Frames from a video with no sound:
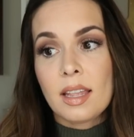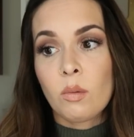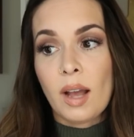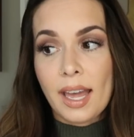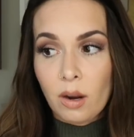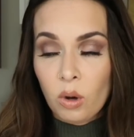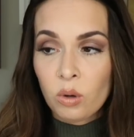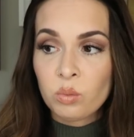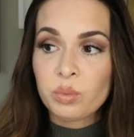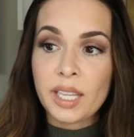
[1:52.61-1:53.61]
then we'll head
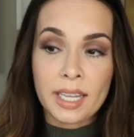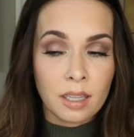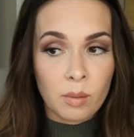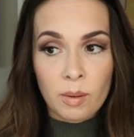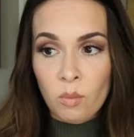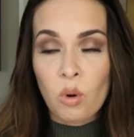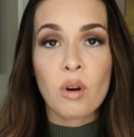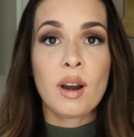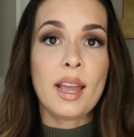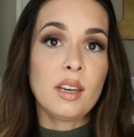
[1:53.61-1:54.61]
home, play a little bit
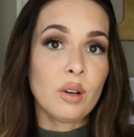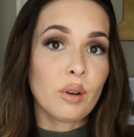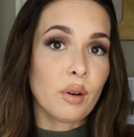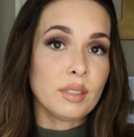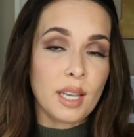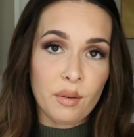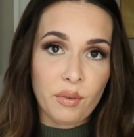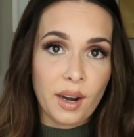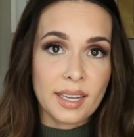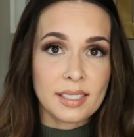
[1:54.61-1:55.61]
more, and he'll go down
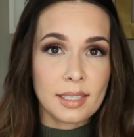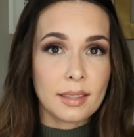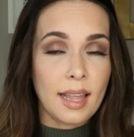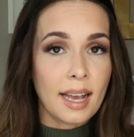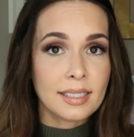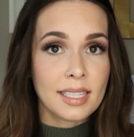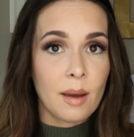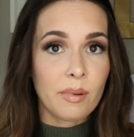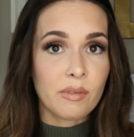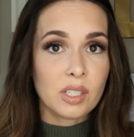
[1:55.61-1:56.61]
for his last
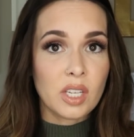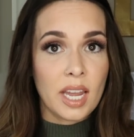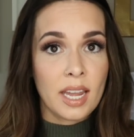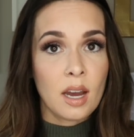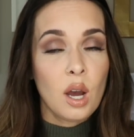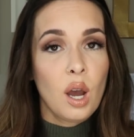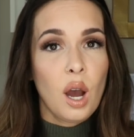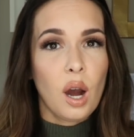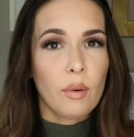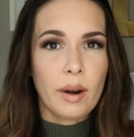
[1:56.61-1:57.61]
nap of the day
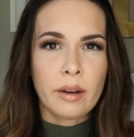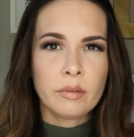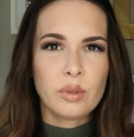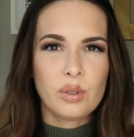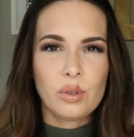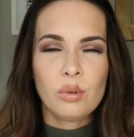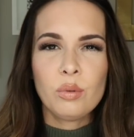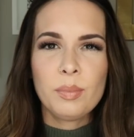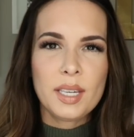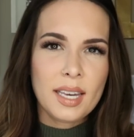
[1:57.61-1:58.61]
around
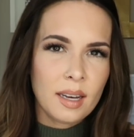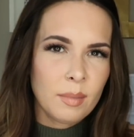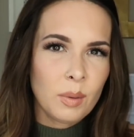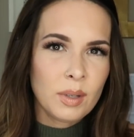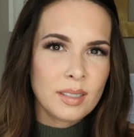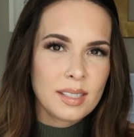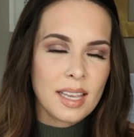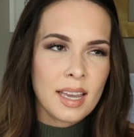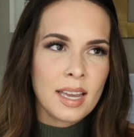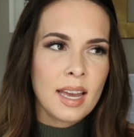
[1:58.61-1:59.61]
2 p.m. I wanna
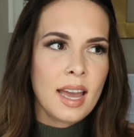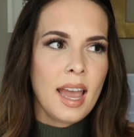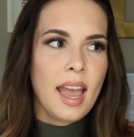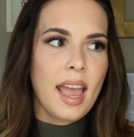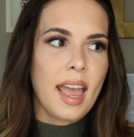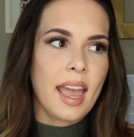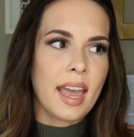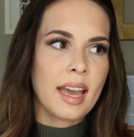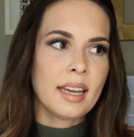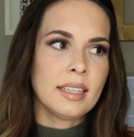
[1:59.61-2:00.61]
say.
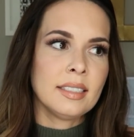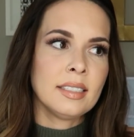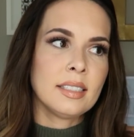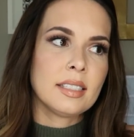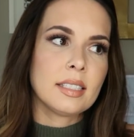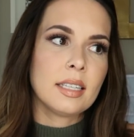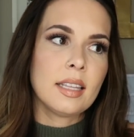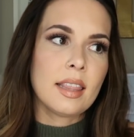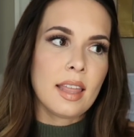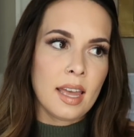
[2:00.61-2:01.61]
And
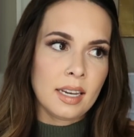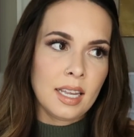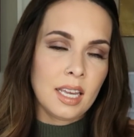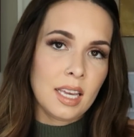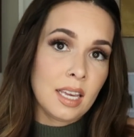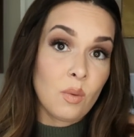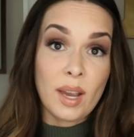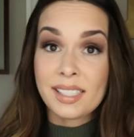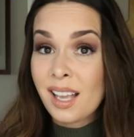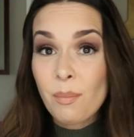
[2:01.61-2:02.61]
then he wakes